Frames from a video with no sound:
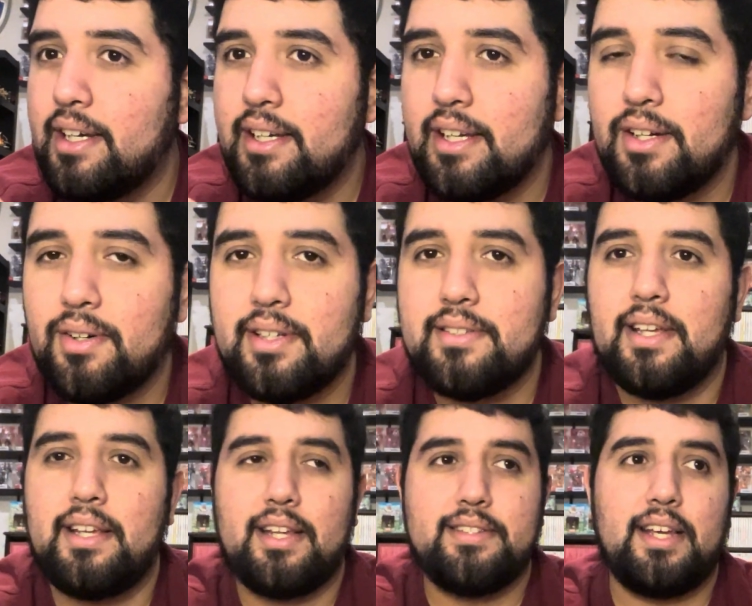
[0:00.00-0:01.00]
you know, because
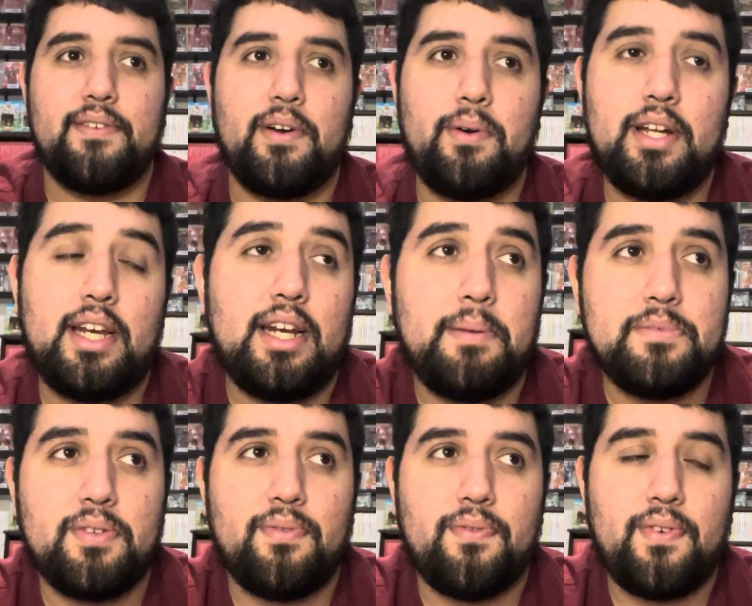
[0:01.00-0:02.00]
let's say if I wanted him to
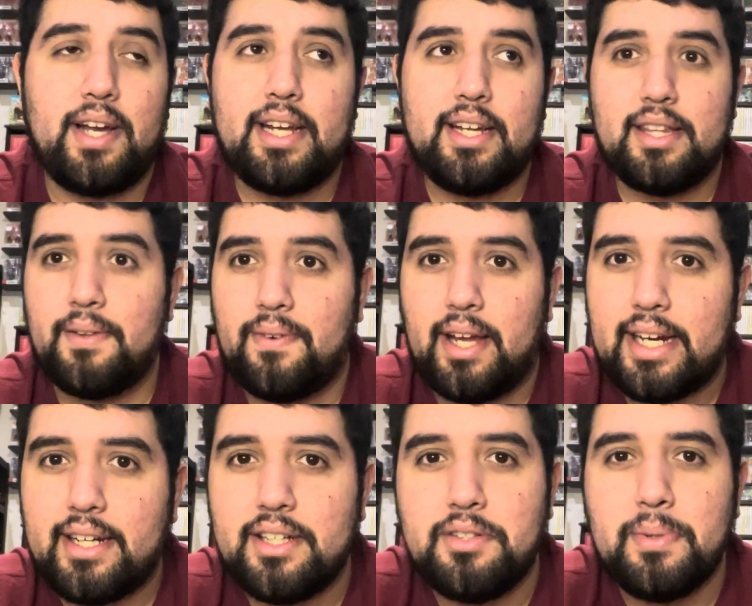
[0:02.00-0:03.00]
fight the Flying
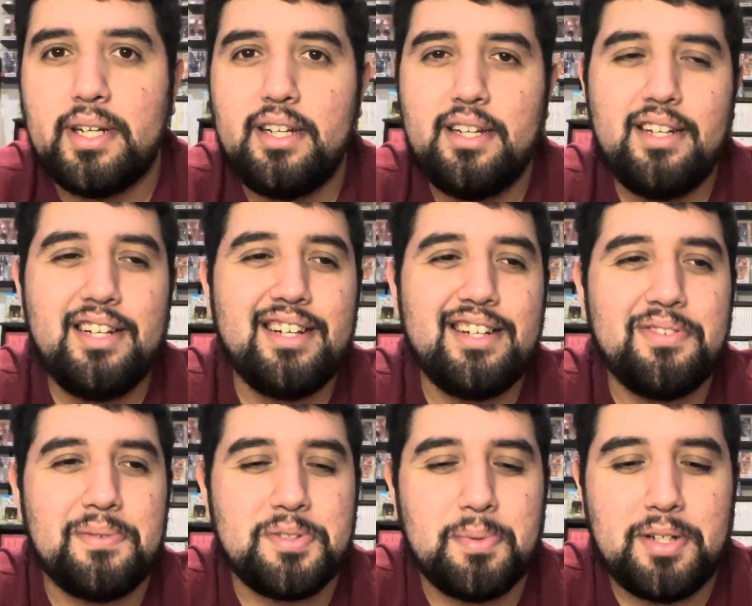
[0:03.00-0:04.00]
Dutchman
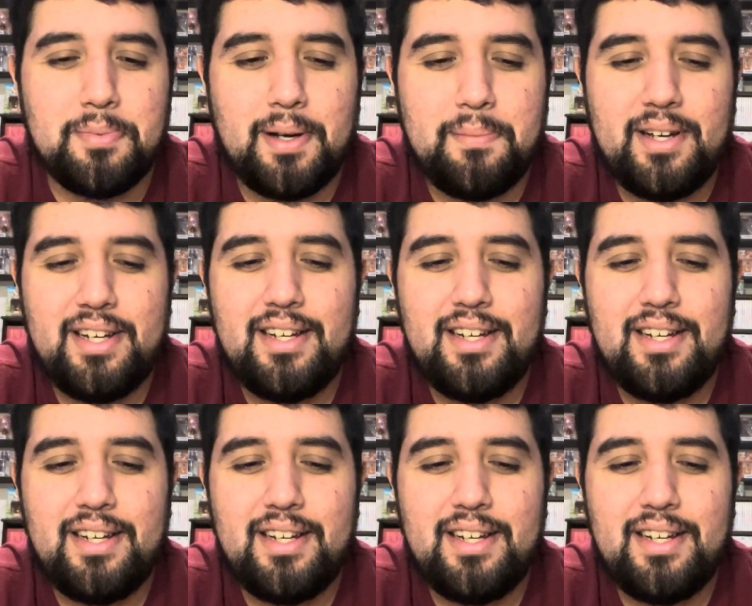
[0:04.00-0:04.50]
from SpongeBob,